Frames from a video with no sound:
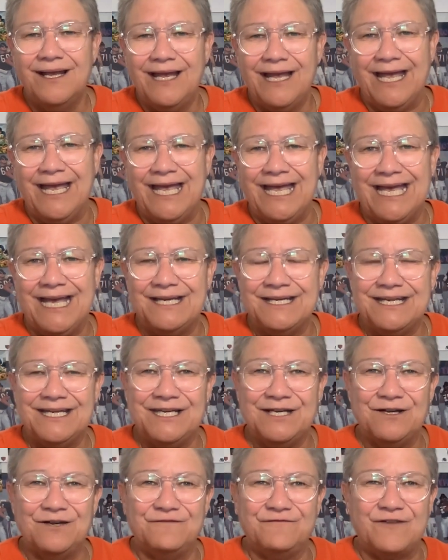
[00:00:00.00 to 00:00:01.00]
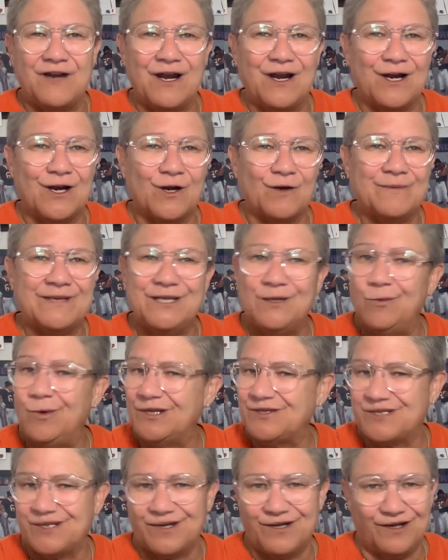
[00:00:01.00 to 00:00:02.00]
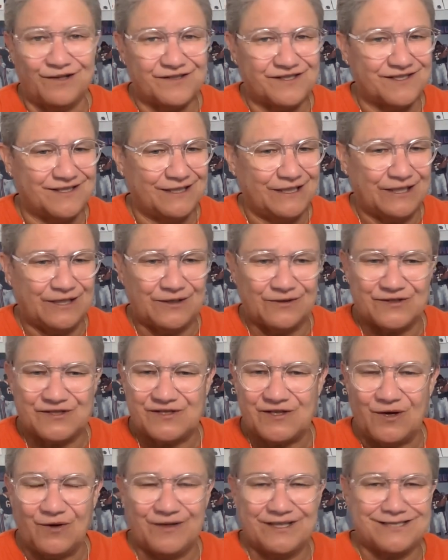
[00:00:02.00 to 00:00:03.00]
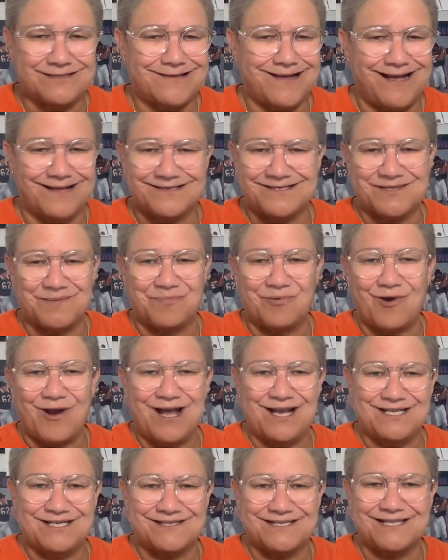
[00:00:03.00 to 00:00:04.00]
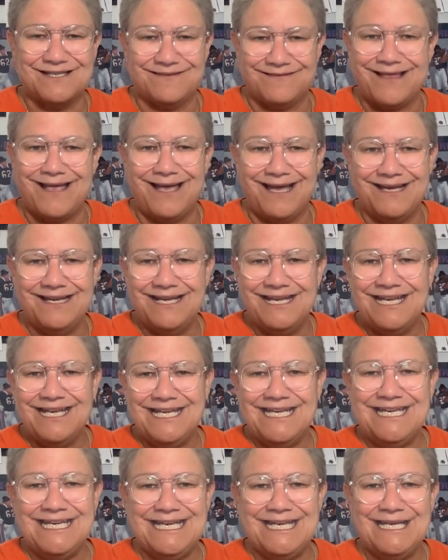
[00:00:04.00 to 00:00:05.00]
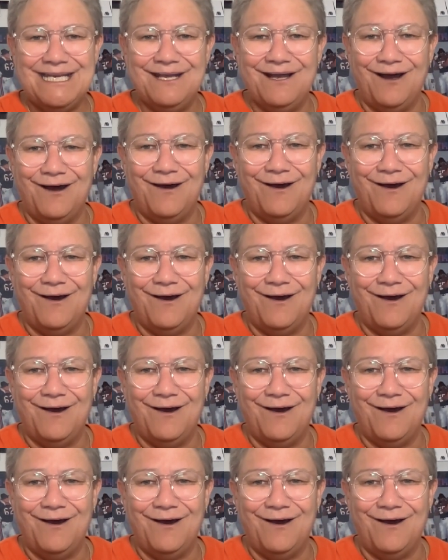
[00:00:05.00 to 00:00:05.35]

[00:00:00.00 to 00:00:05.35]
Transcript: and Favre, he was a gunslinger, so it's not surprising that he